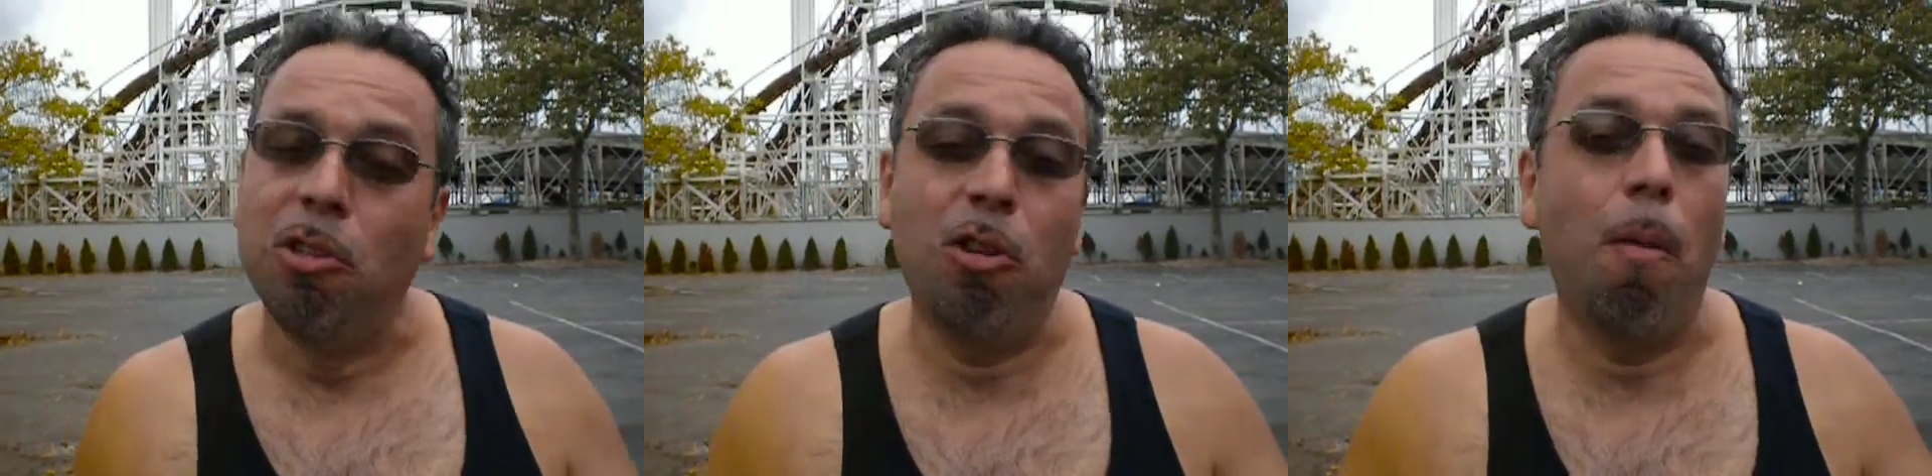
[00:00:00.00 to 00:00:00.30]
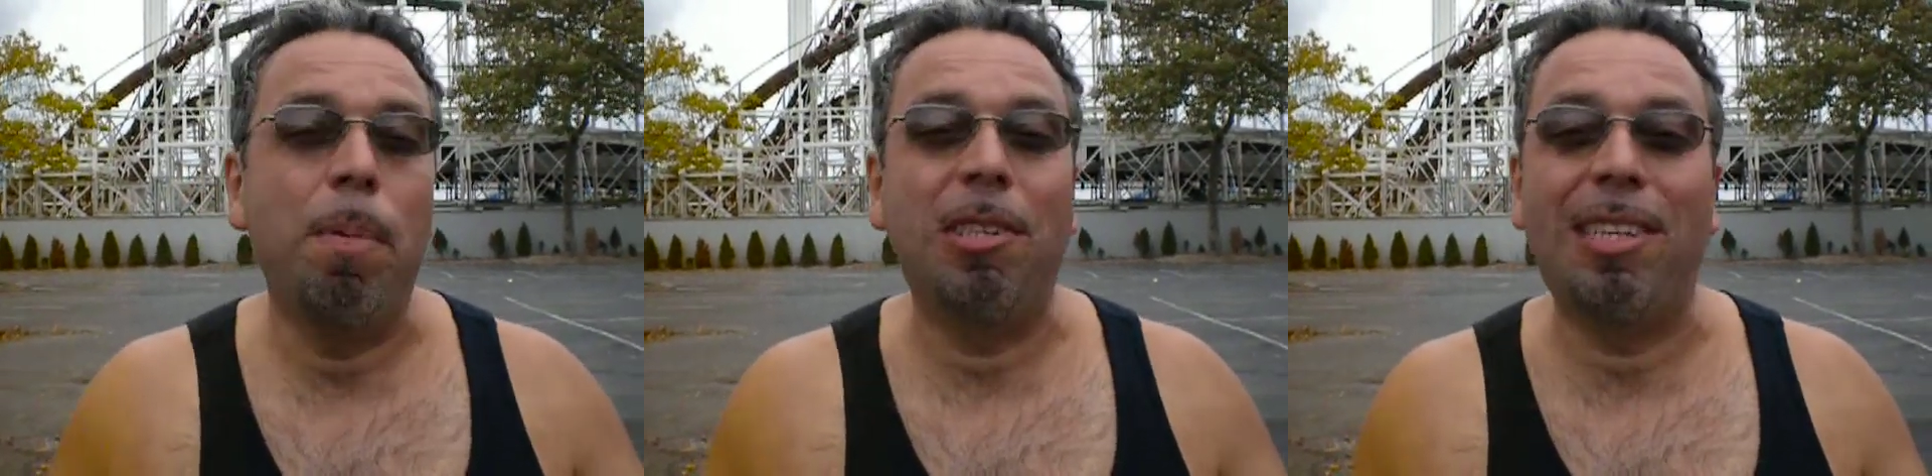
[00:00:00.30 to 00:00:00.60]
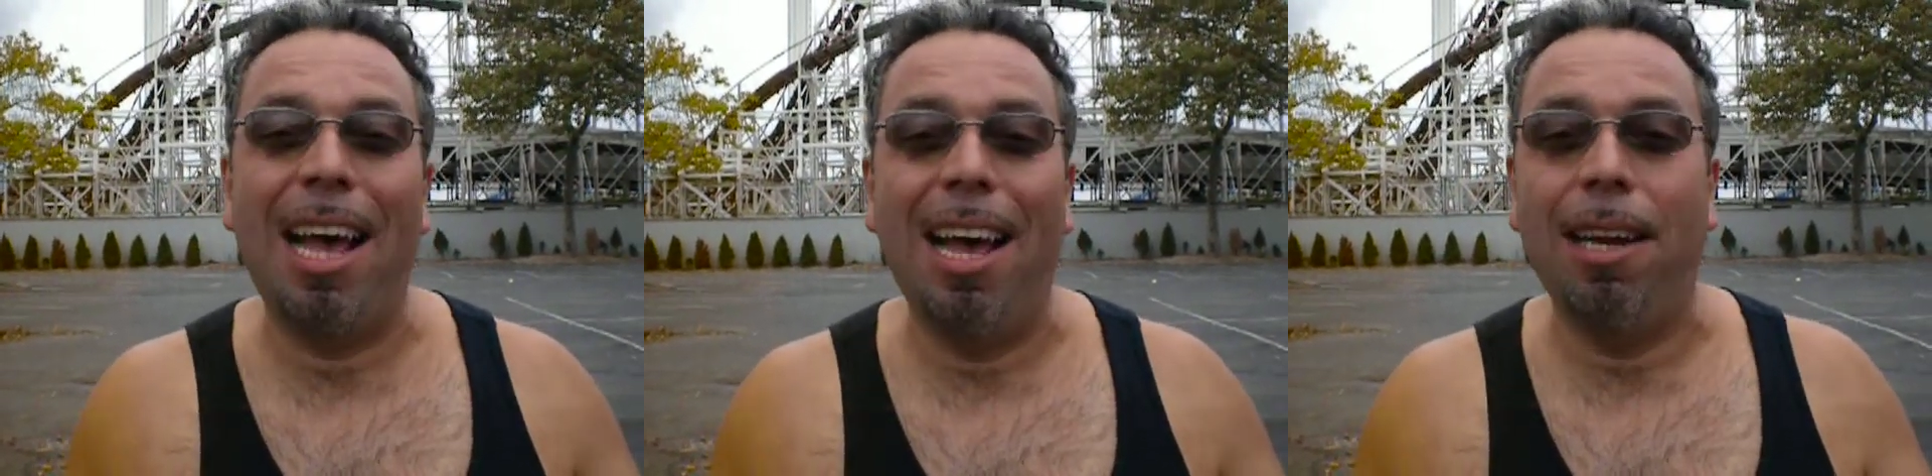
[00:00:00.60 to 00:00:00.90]
So don't be
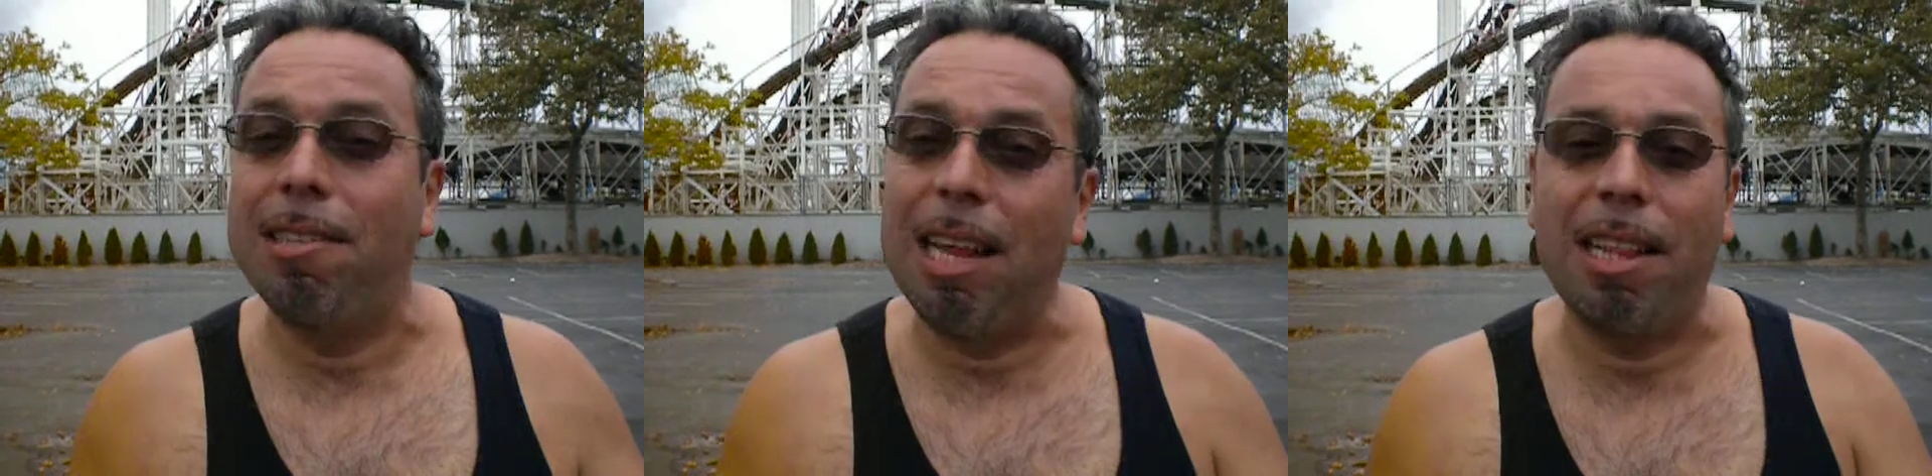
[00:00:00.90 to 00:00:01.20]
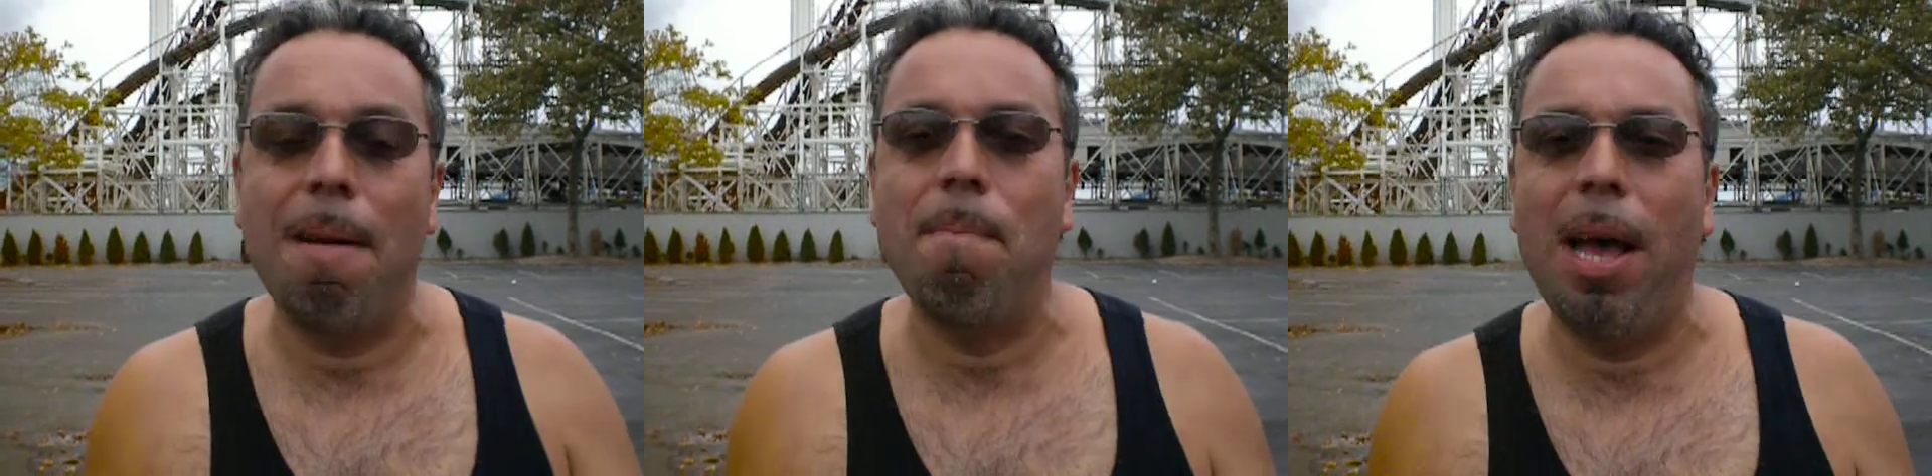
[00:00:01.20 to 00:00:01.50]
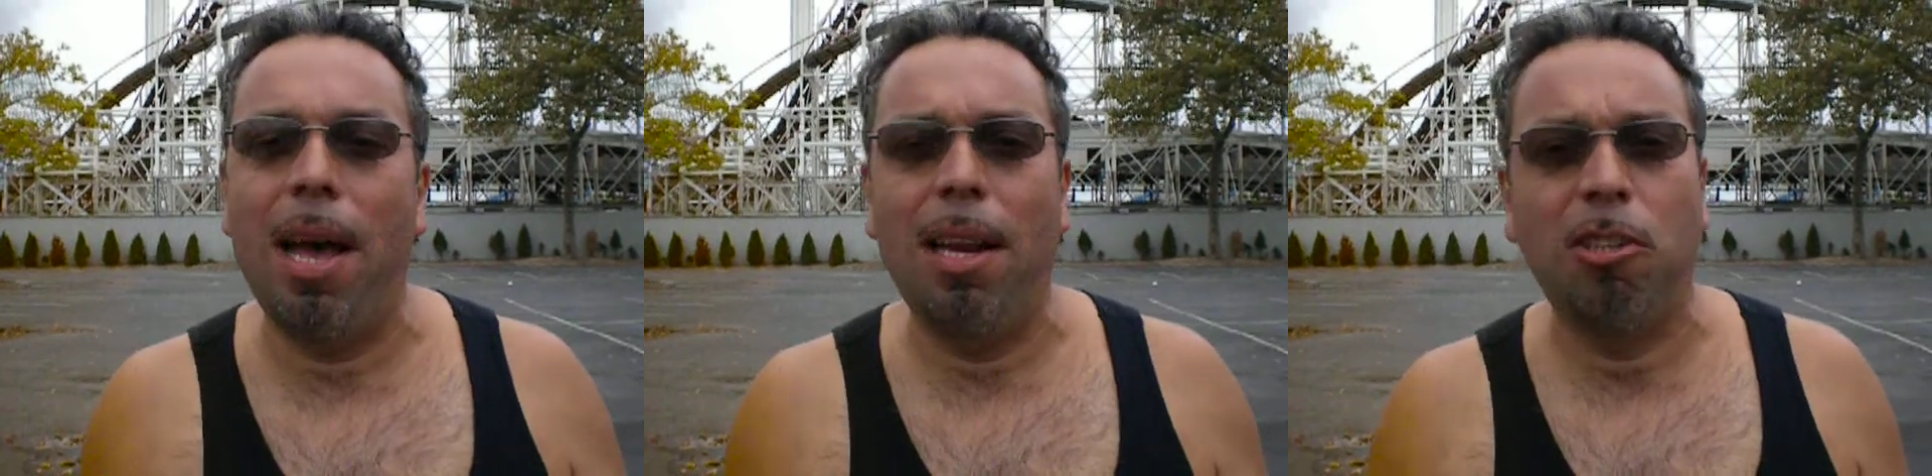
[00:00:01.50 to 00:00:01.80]
sad, it's not that bad.